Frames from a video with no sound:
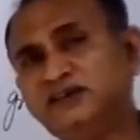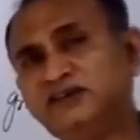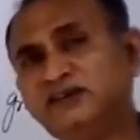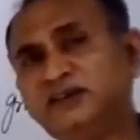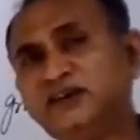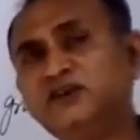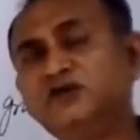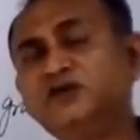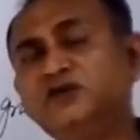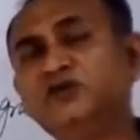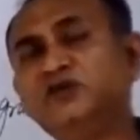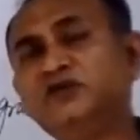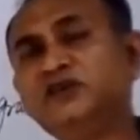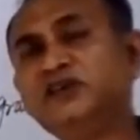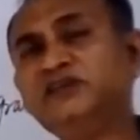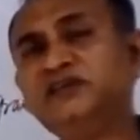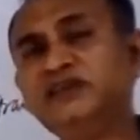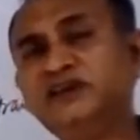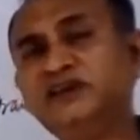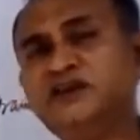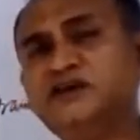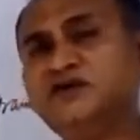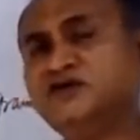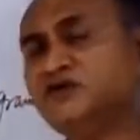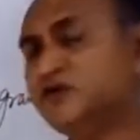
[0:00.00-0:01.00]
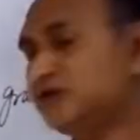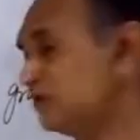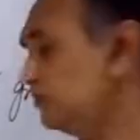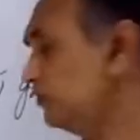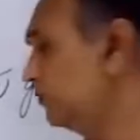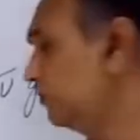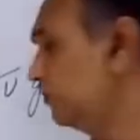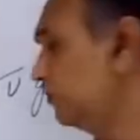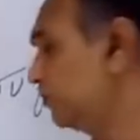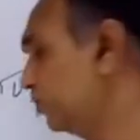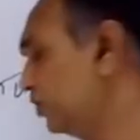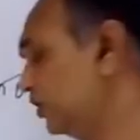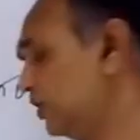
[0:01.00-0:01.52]
they use a single term,
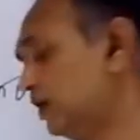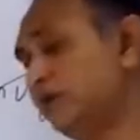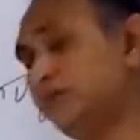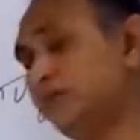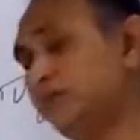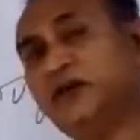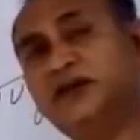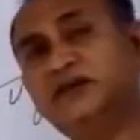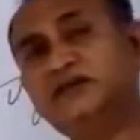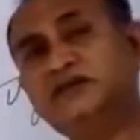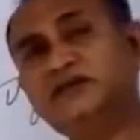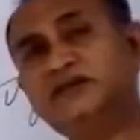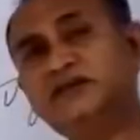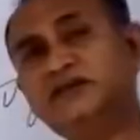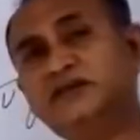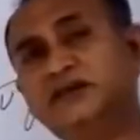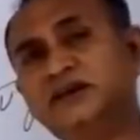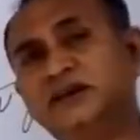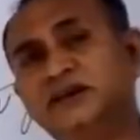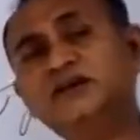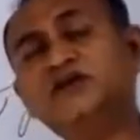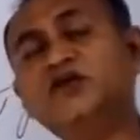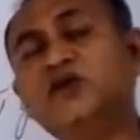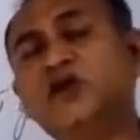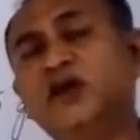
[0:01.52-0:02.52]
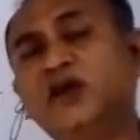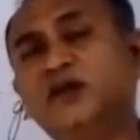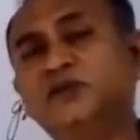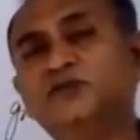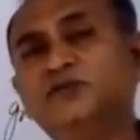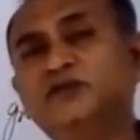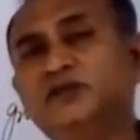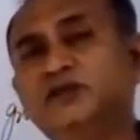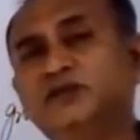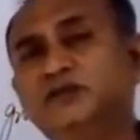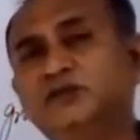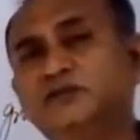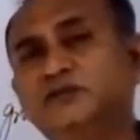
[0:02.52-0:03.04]
molar mass, in grams.